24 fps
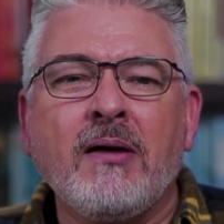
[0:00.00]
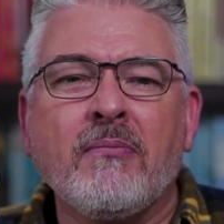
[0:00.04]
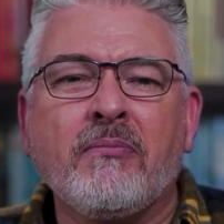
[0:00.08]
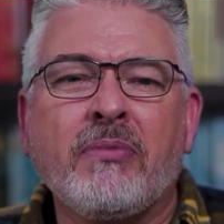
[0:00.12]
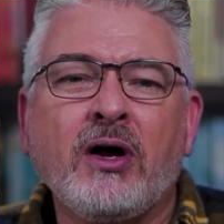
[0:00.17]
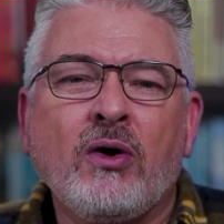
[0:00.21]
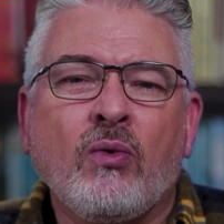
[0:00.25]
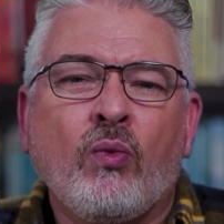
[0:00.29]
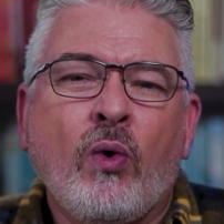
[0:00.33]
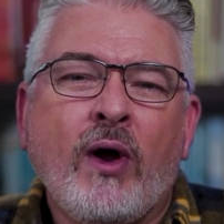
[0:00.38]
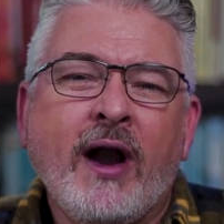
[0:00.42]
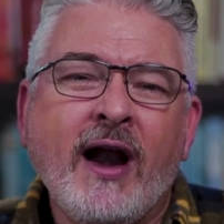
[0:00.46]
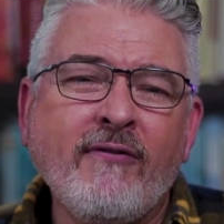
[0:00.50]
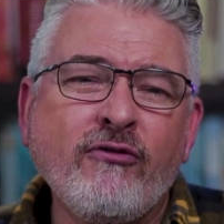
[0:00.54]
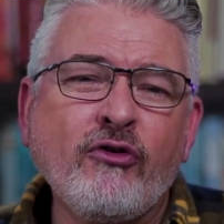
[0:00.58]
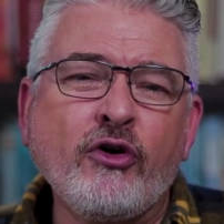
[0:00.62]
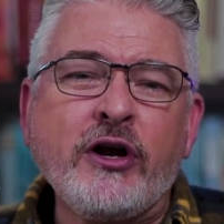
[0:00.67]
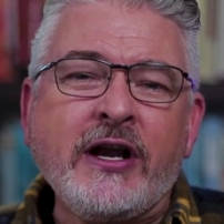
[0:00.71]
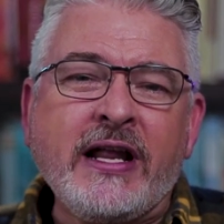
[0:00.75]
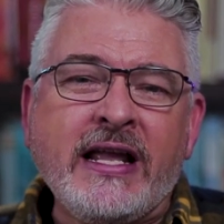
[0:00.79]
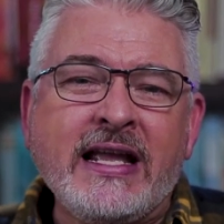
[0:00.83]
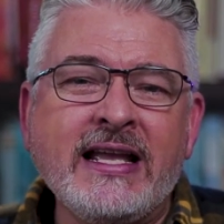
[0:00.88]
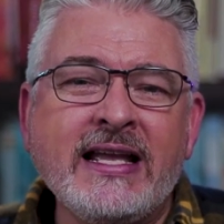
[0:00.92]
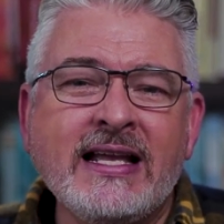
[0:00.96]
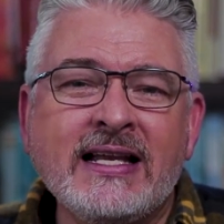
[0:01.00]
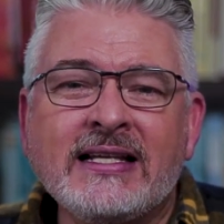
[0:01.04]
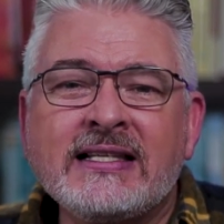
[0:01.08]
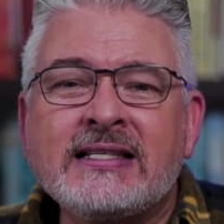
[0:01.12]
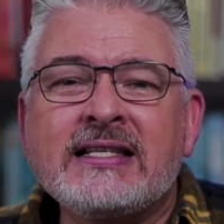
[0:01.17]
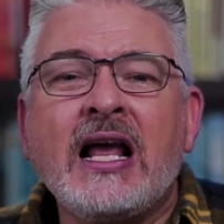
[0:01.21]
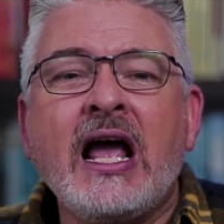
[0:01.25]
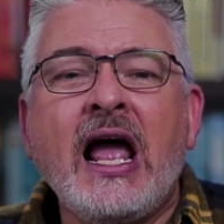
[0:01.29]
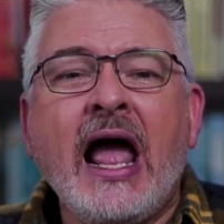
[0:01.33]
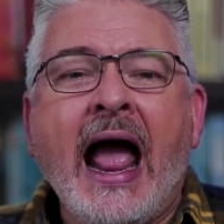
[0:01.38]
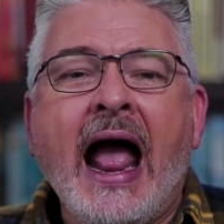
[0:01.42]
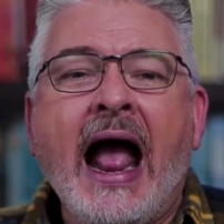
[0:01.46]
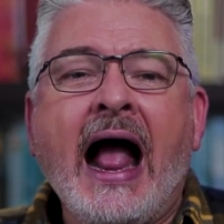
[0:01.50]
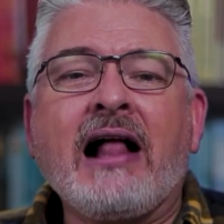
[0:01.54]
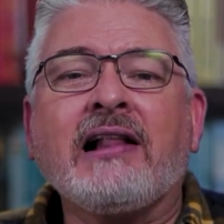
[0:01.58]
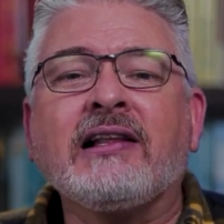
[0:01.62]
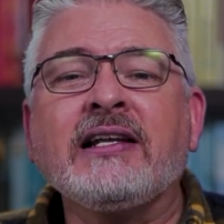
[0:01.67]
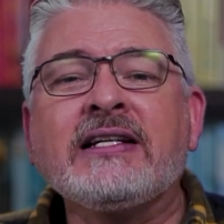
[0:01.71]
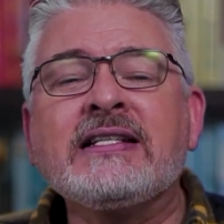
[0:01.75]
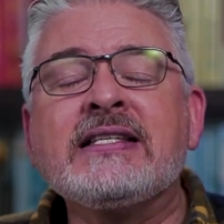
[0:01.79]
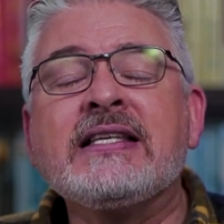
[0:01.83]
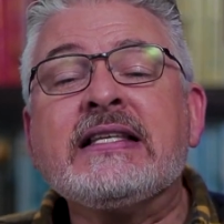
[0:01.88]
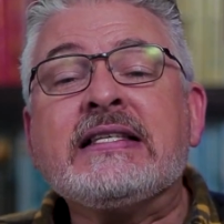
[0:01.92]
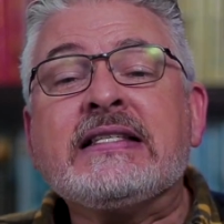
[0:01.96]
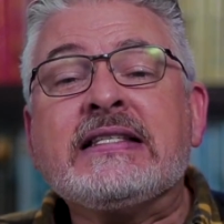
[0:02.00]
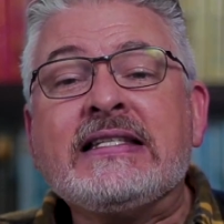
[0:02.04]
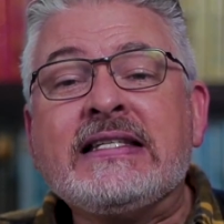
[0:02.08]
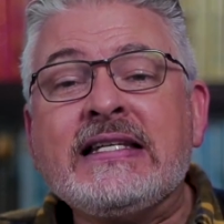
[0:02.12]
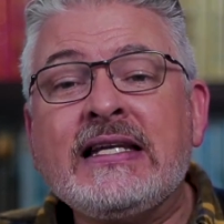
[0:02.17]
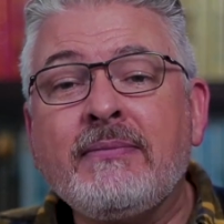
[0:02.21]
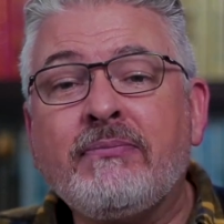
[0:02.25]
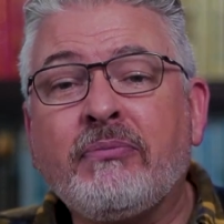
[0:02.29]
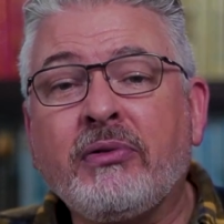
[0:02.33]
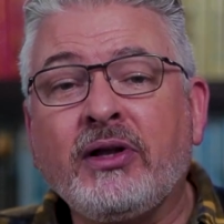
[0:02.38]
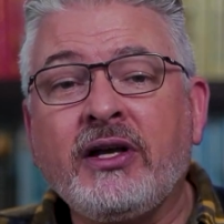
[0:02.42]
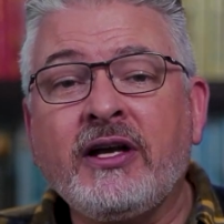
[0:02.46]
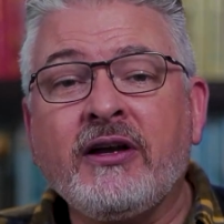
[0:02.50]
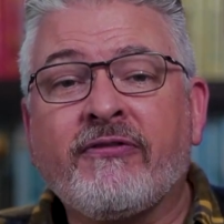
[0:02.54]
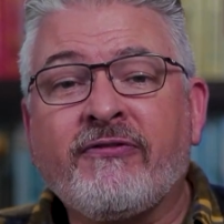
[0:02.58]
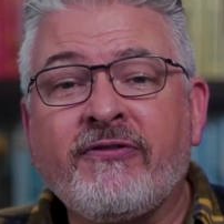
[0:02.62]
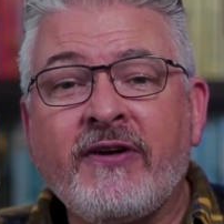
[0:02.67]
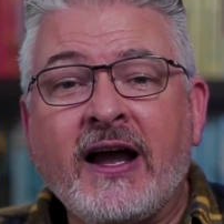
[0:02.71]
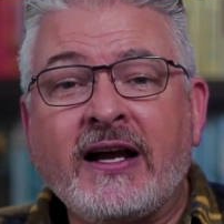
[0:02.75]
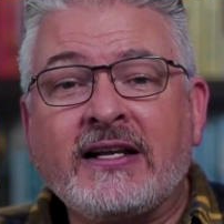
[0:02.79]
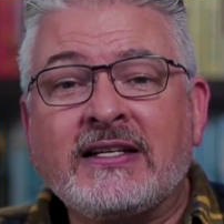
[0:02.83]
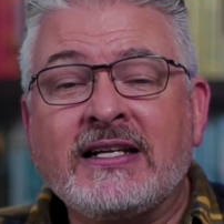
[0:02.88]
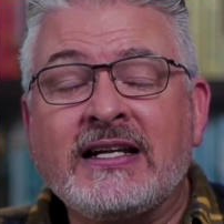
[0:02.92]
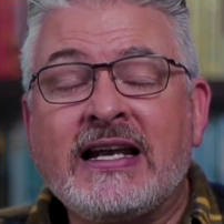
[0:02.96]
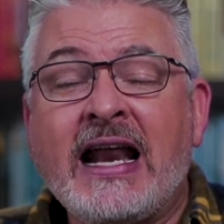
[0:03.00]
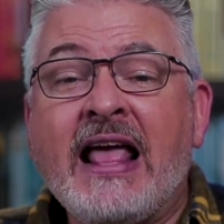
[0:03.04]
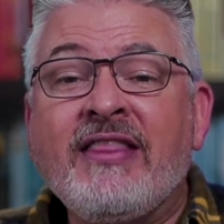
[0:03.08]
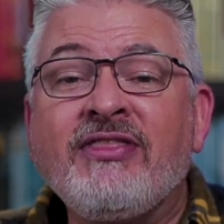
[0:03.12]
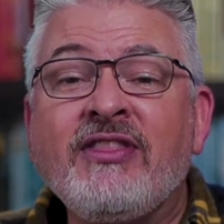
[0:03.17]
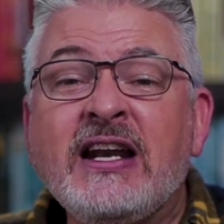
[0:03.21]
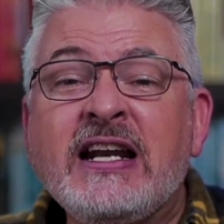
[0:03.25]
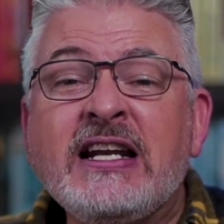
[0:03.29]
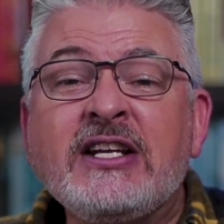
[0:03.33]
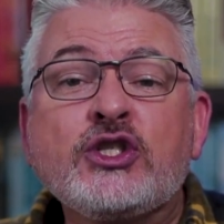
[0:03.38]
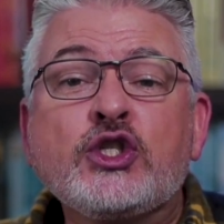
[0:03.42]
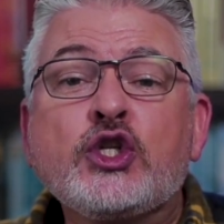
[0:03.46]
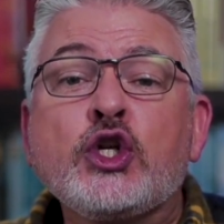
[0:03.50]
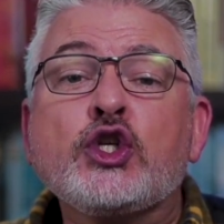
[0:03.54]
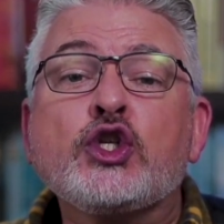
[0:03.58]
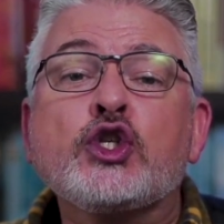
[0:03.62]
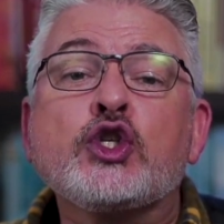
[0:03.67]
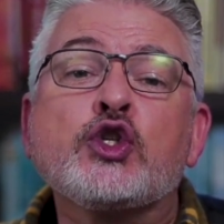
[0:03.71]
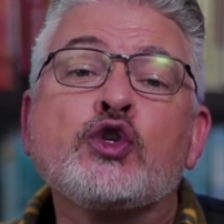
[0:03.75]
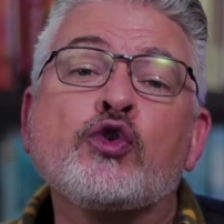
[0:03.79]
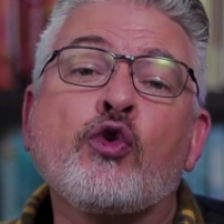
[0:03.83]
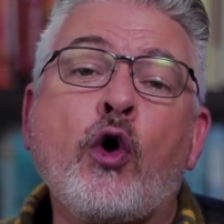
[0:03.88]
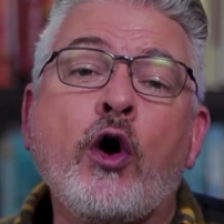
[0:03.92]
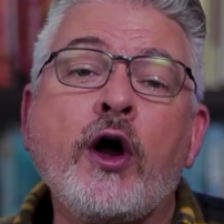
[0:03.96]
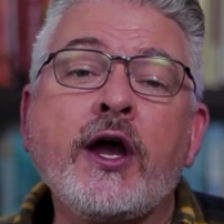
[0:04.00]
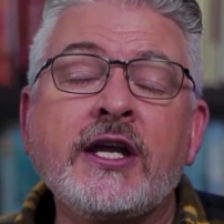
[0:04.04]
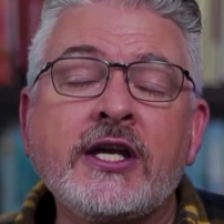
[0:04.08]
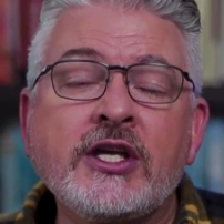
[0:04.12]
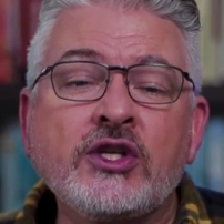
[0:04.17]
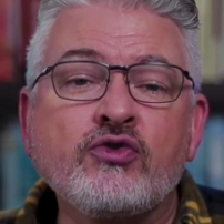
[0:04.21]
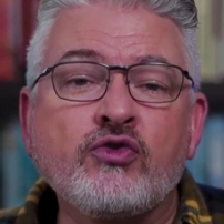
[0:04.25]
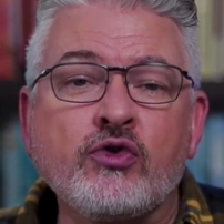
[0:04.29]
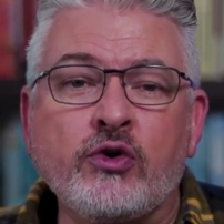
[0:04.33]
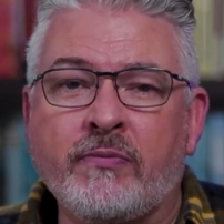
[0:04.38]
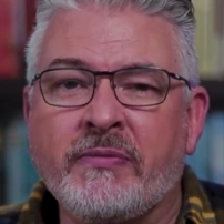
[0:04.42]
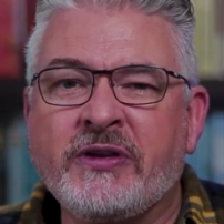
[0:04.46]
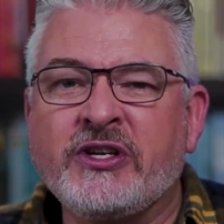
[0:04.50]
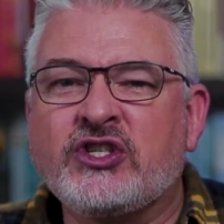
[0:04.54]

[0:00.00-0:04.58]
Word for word: But whatever it is, Alex is deeply affected, and then he's destroying his room.